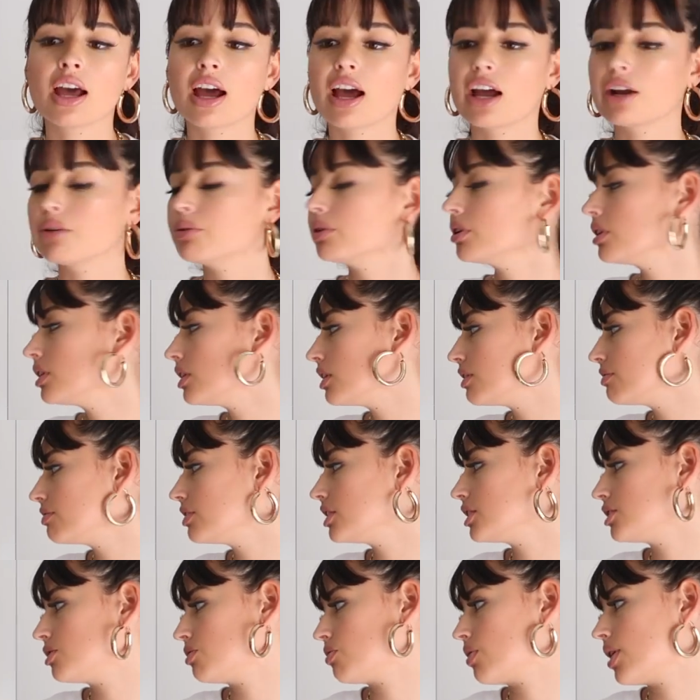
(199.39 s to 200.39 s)
I really love
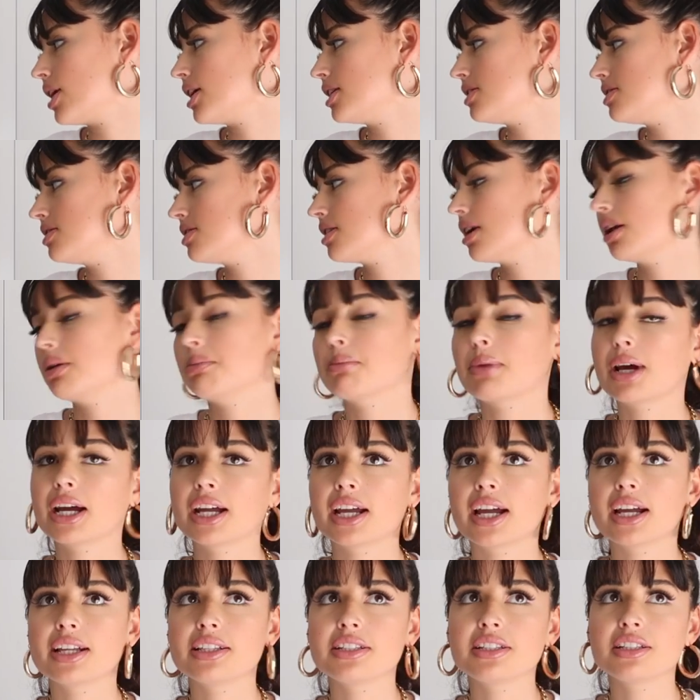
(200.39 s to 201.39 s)
this dress, and
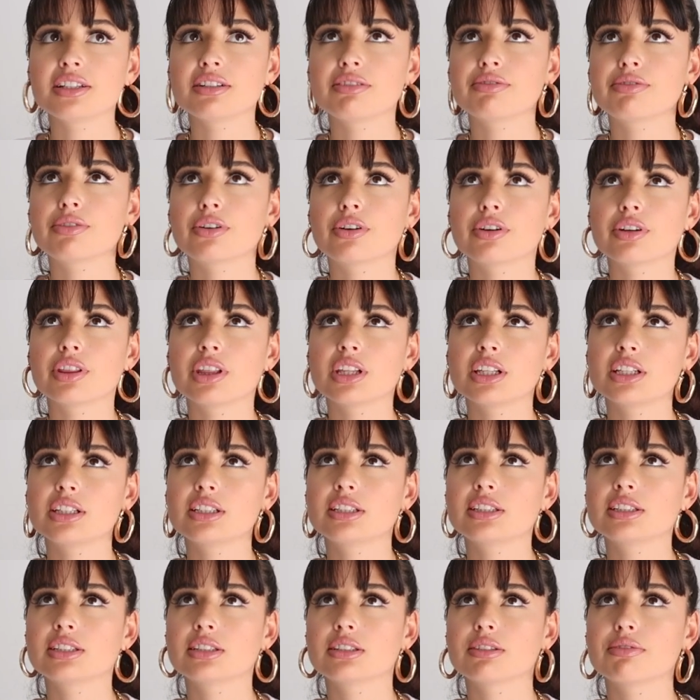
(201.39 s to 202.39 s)
my idea for
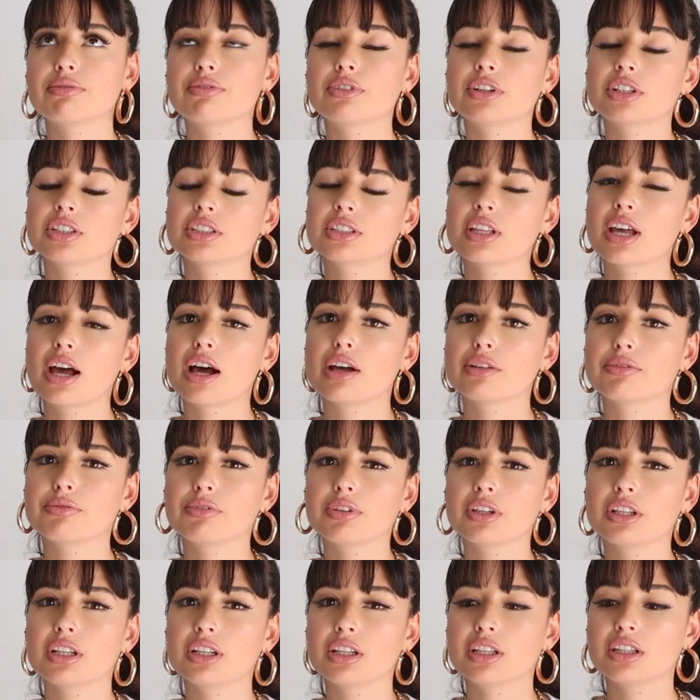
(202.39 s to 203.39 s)
this first
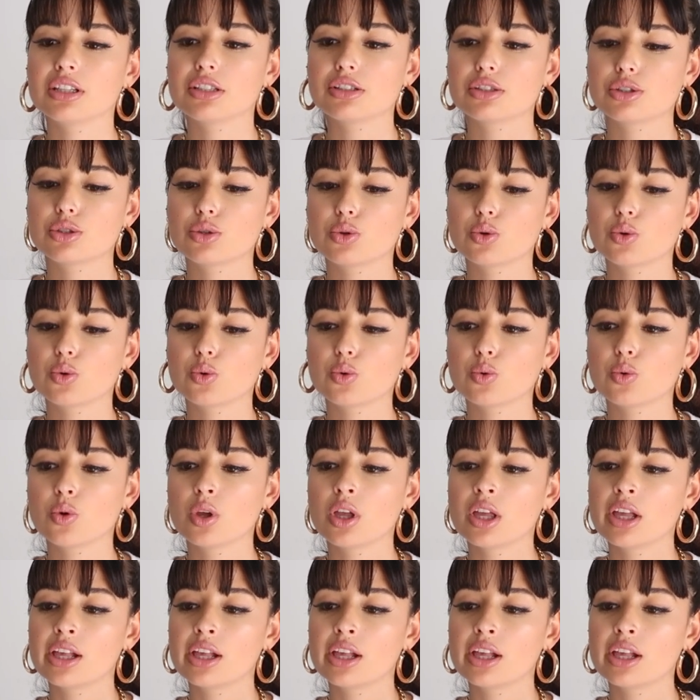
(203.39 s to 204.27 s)
outfit is to